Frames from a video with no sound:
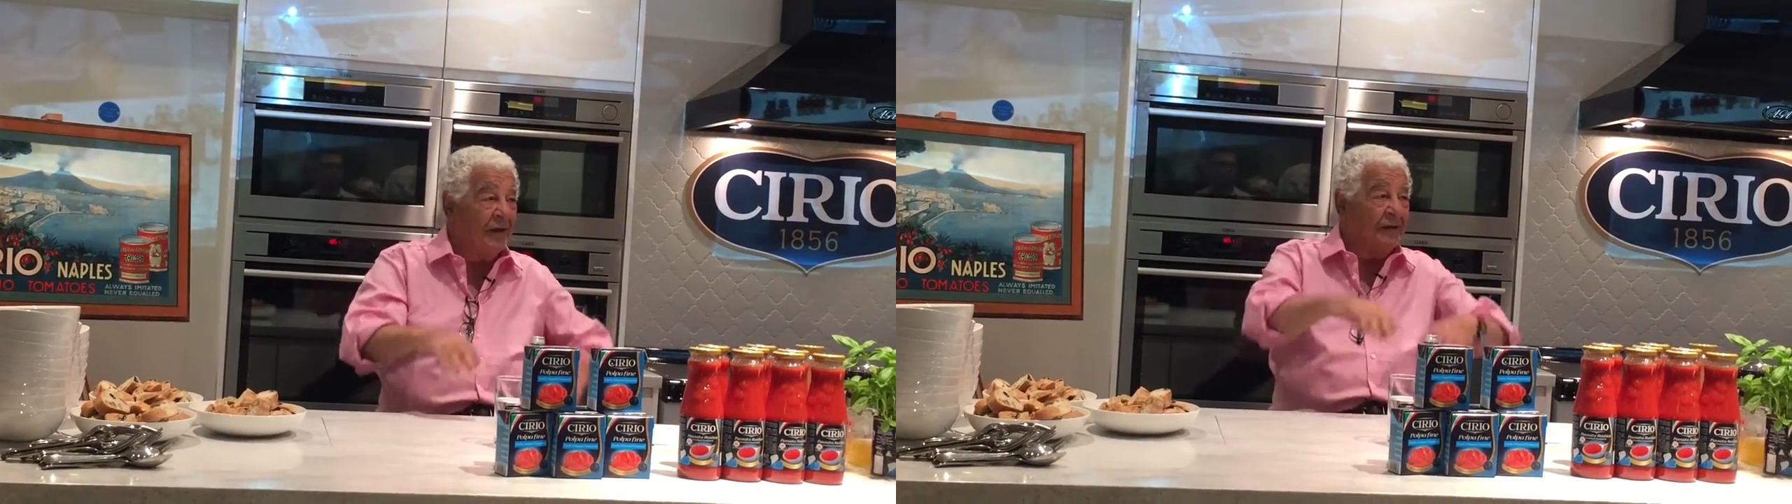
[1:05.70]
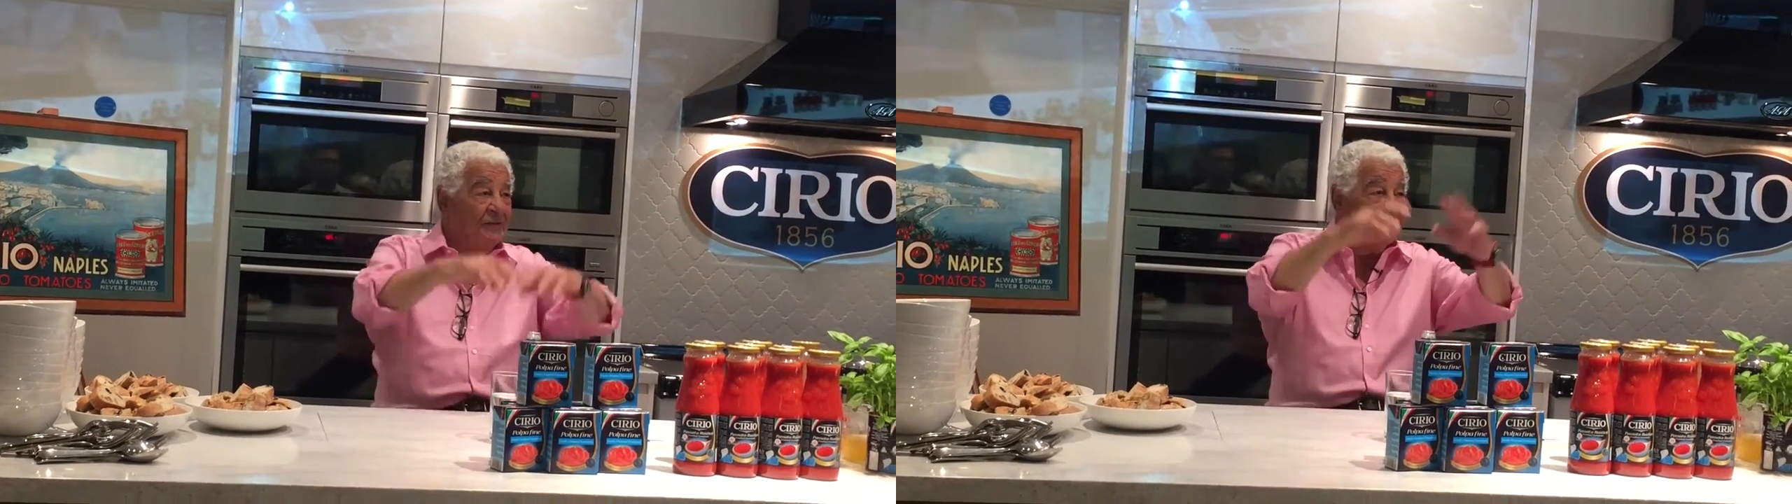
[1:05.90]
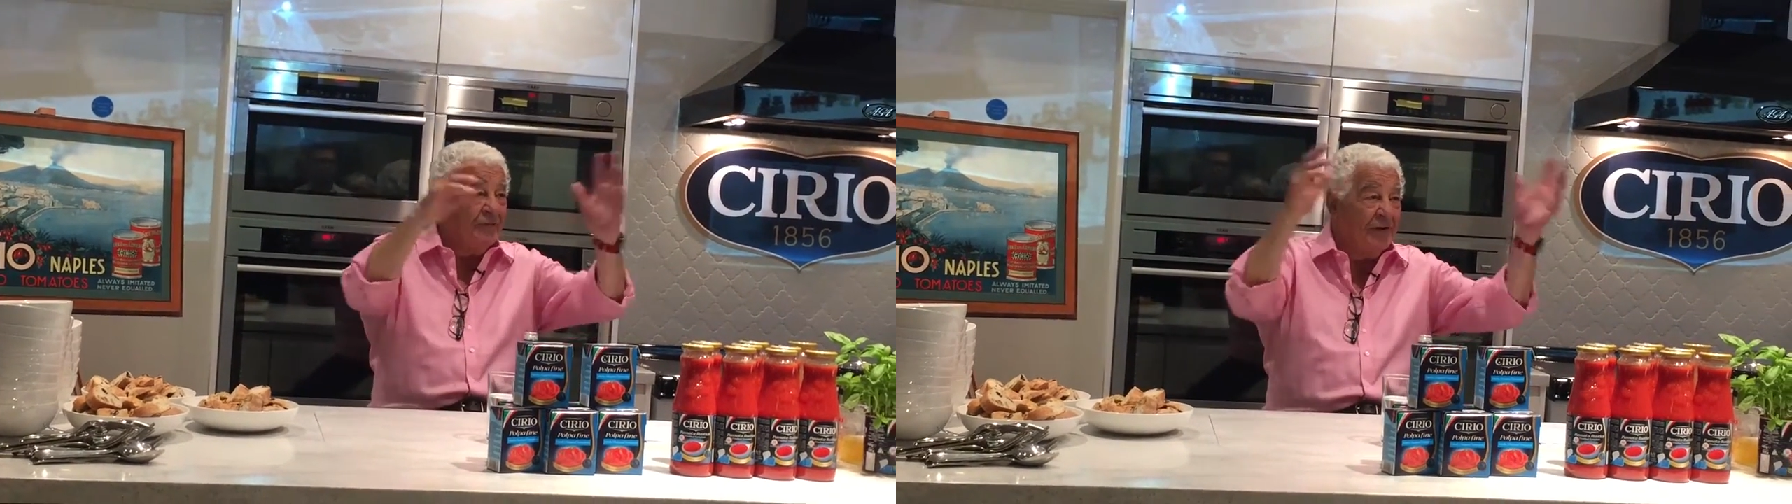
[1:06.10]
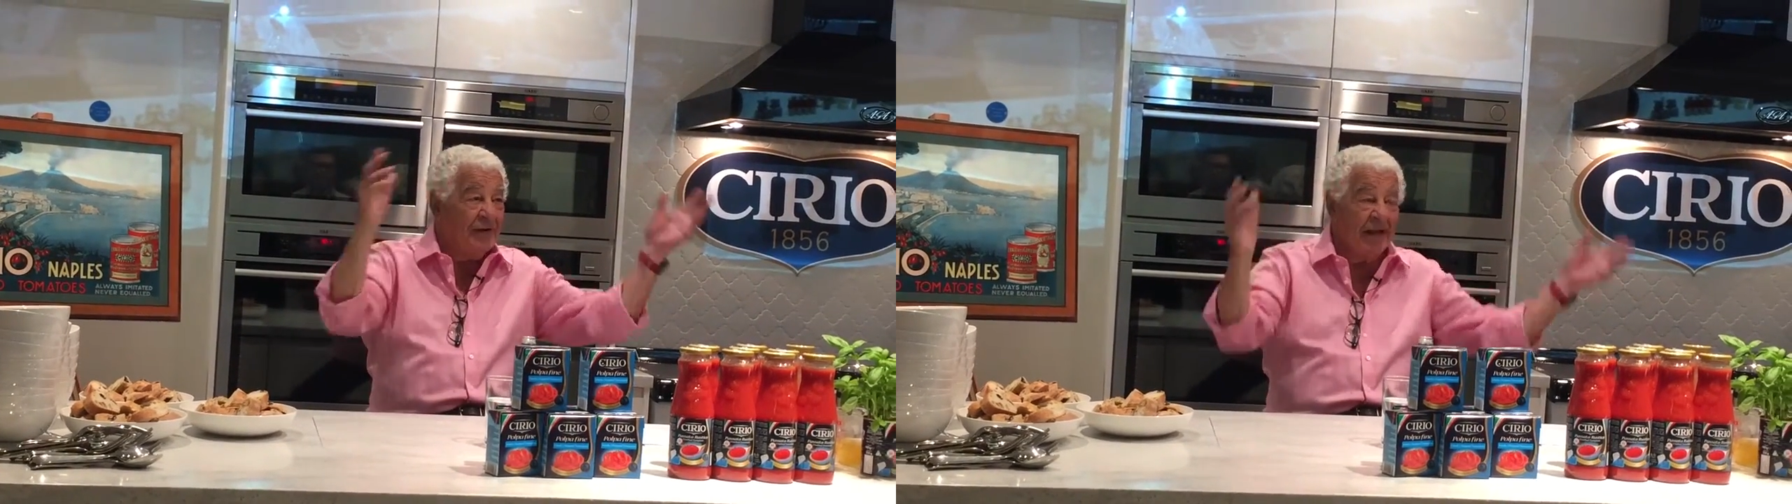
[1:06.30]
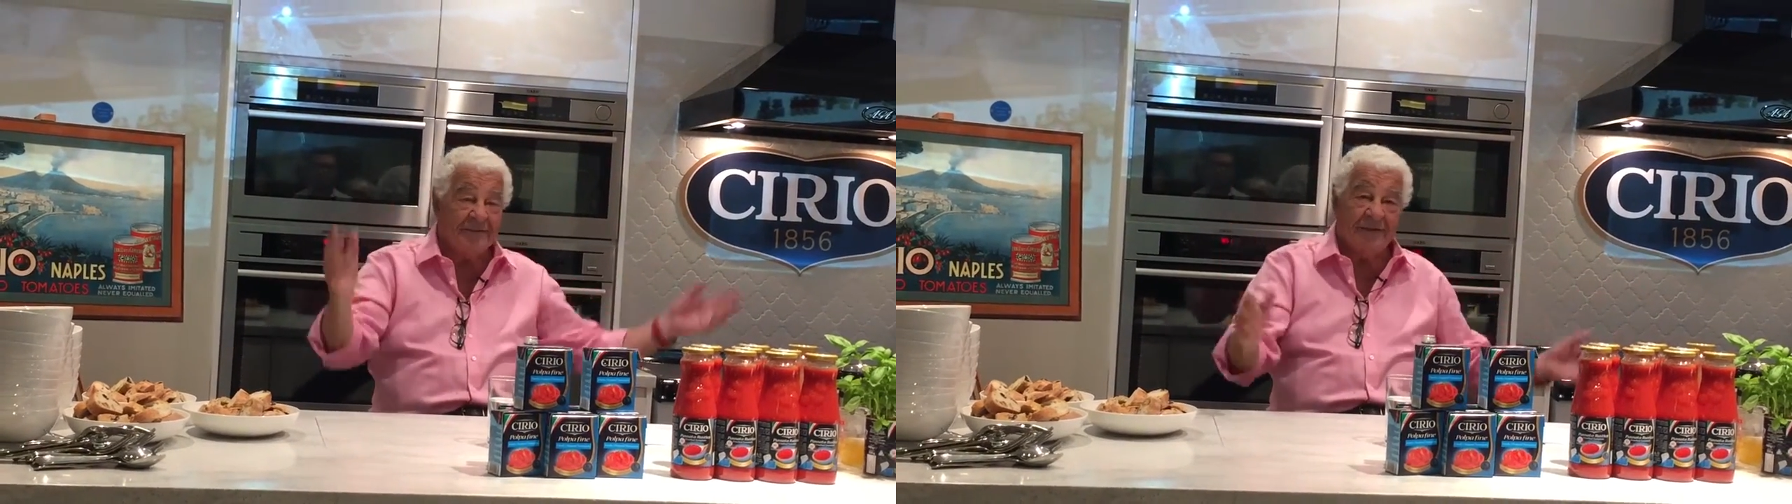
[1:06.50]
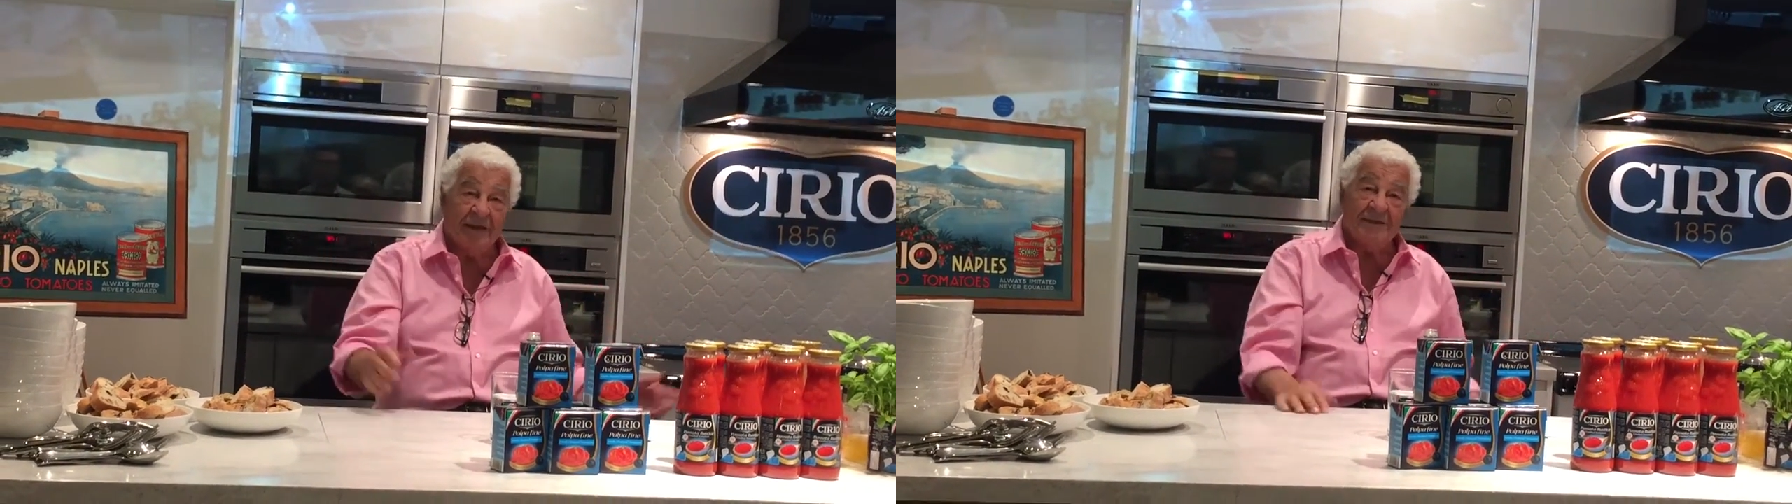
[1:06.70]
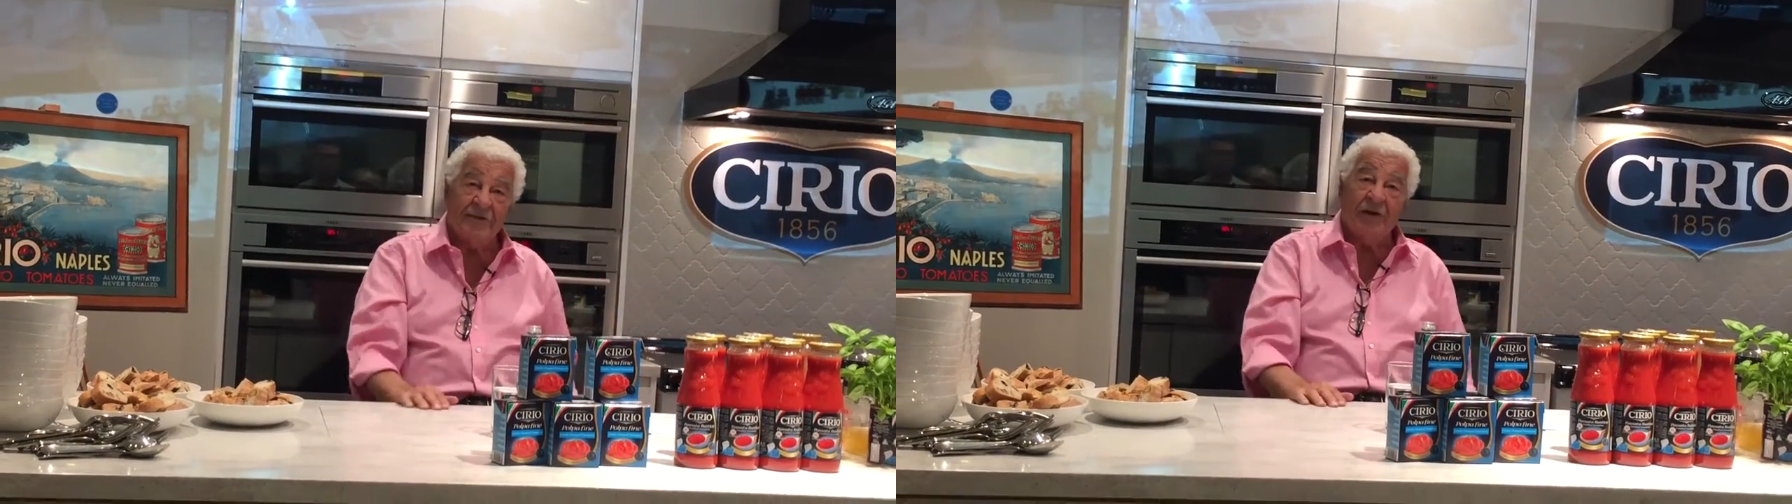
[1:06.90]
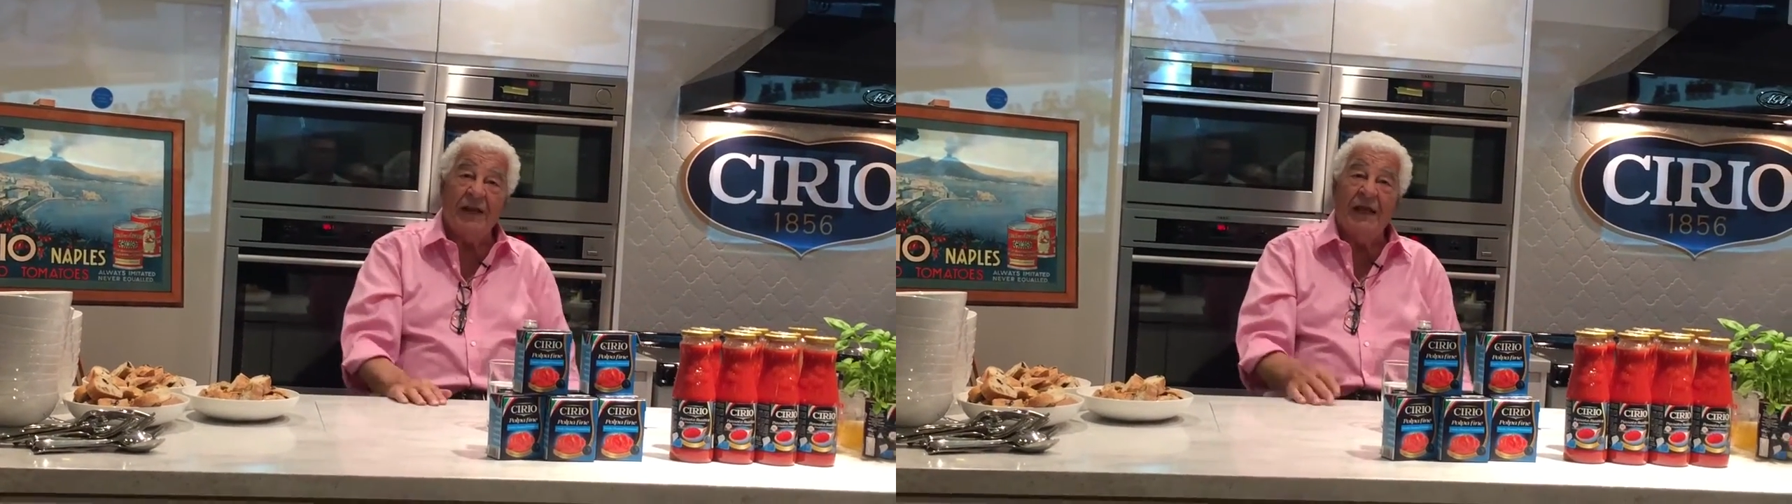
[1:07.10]
it's so fantastic and
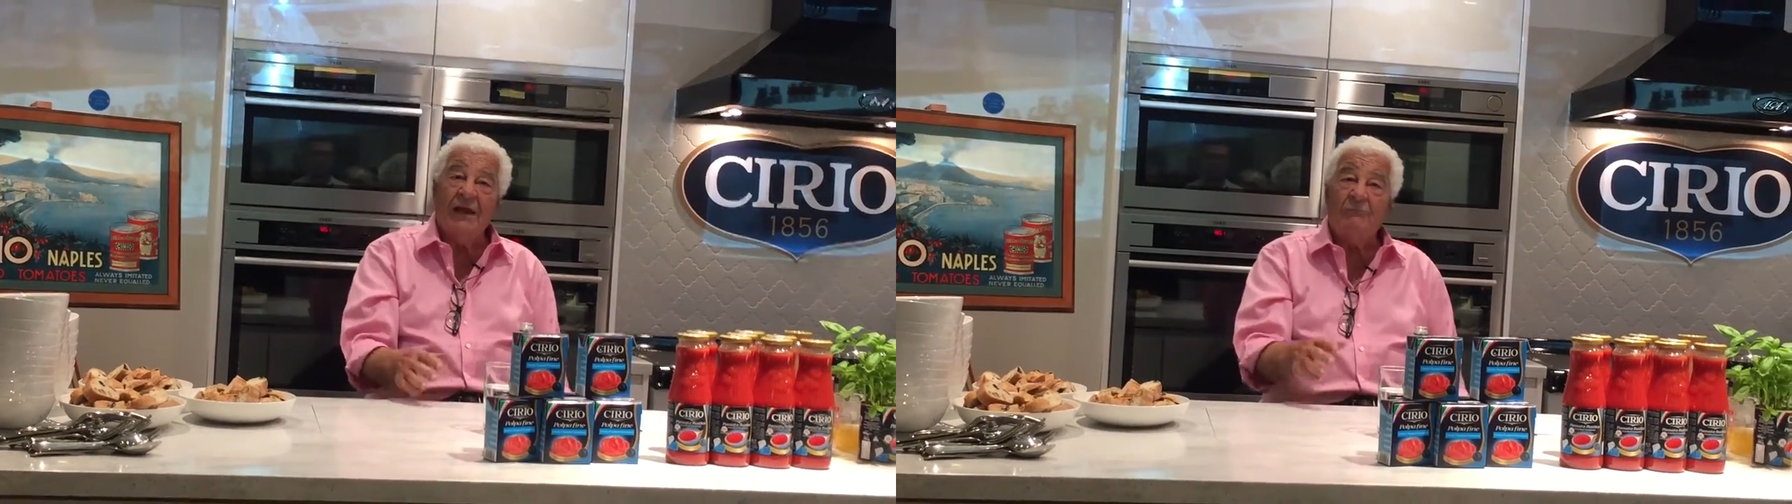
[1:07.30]
so on,